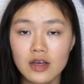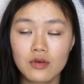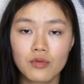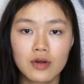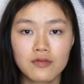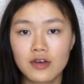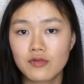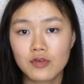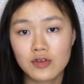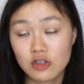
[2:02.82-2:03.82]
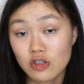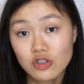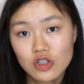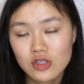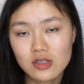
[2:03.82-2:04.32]
and one fateful vision,
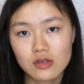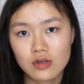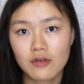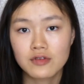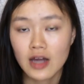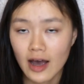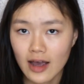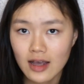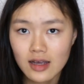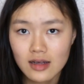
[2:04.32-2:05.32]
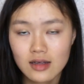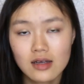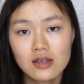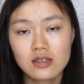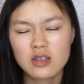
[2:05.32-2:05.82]
she sees herself die.
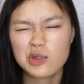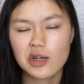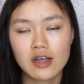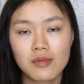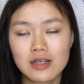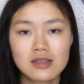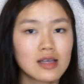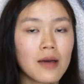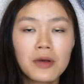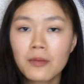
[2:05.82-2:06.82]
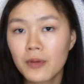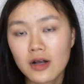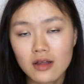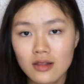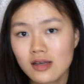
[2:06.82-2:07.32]
So she makes this epic
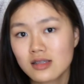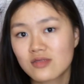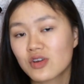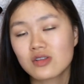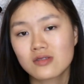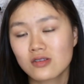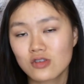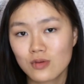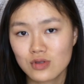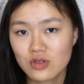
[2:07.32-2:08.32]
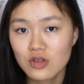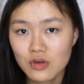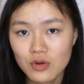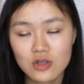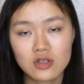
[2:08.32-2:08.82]
bucket list of all these things she wants to
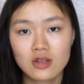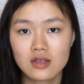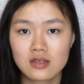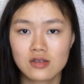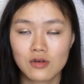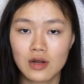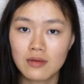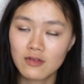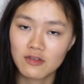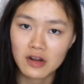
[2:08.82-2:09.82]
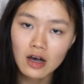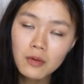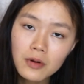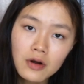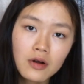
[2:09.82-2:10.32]
do, and she enlists this girl named Vivi to
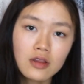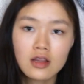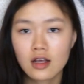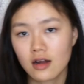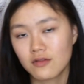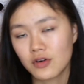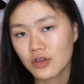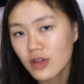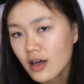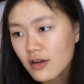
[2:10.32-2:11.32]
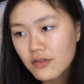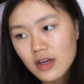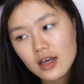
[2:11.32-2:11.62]
help her, and then they kind of fall in love.